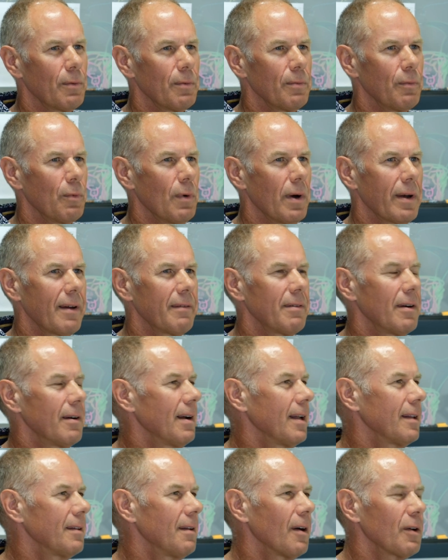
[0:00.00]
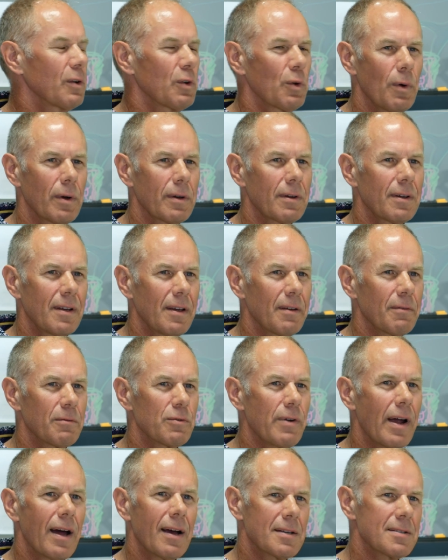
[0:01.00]
whatever unknown quantity of
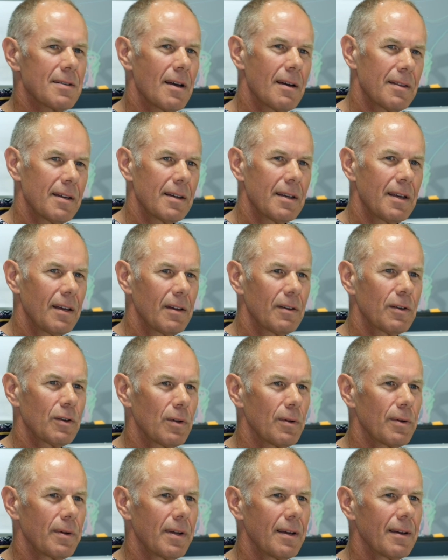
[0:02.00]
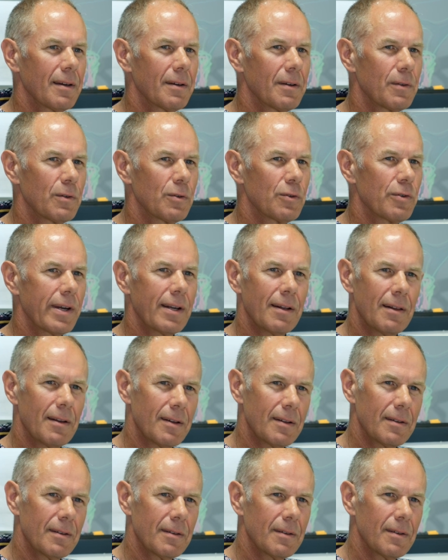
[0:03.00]
drugs, I think including
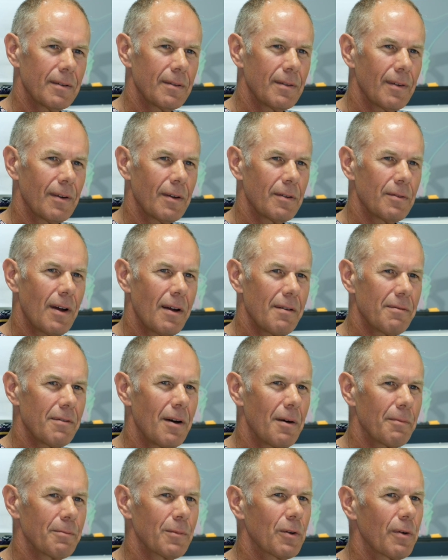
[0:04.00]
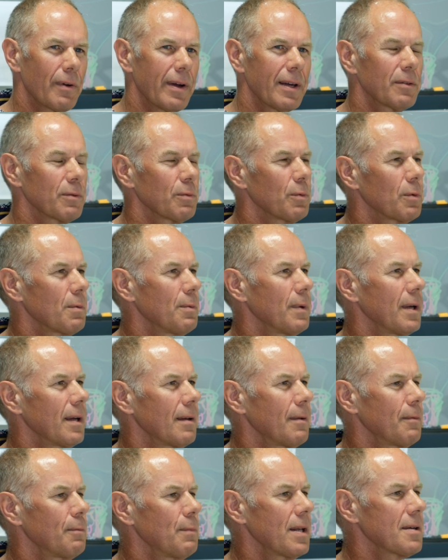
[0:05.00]
adrenaline, Andre, if I'm correct, would have been
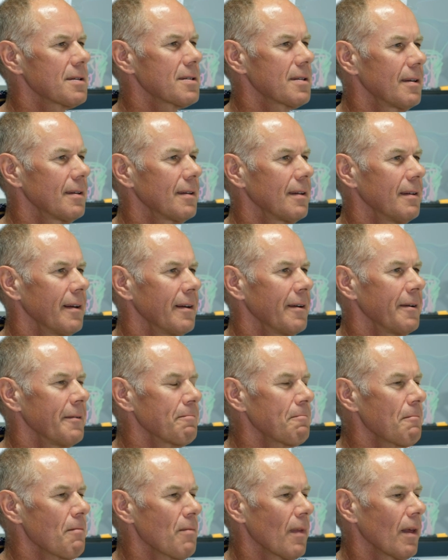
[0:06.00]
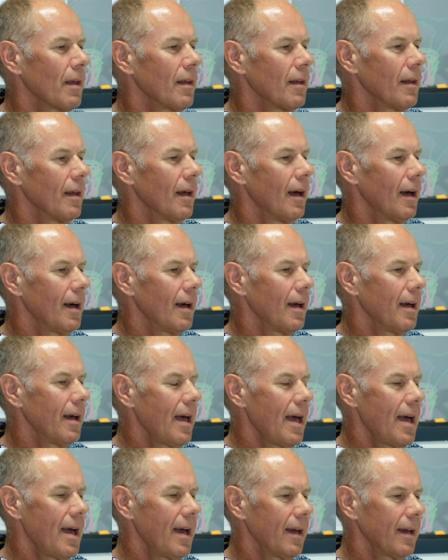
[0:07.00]
administered.
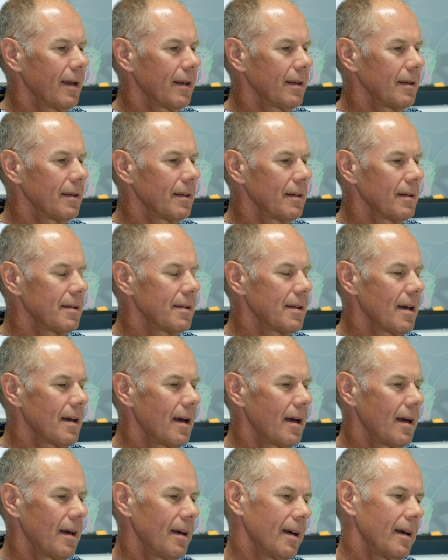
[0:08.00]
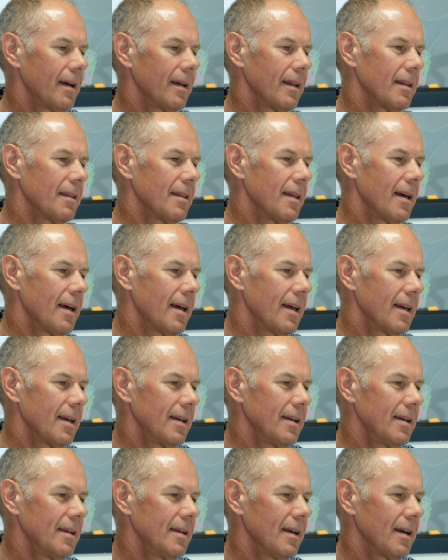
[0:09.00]
And
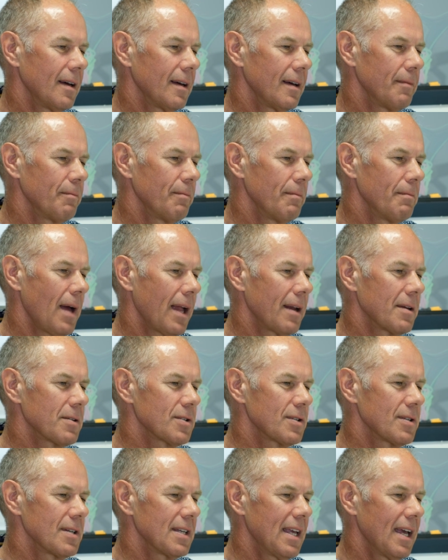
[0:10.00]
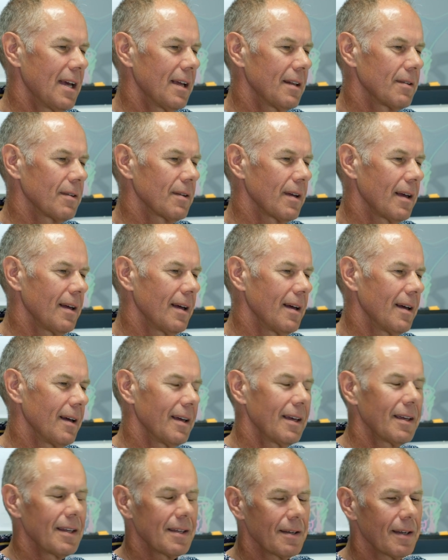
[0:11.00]
they managed to get,
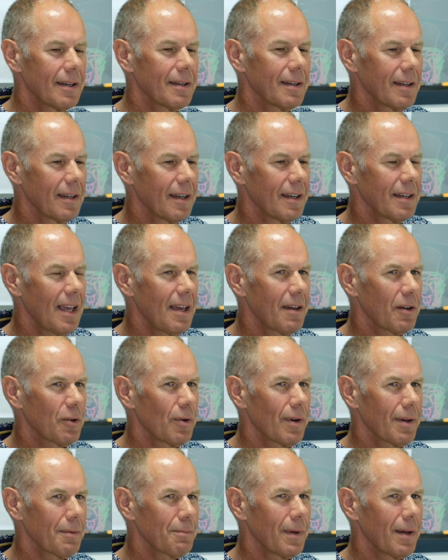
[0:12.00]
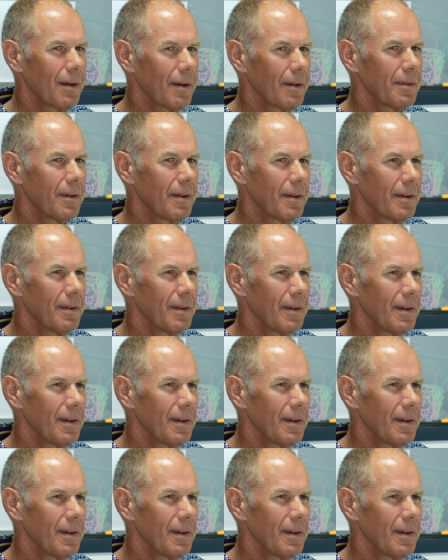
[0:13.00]
again, correct me on the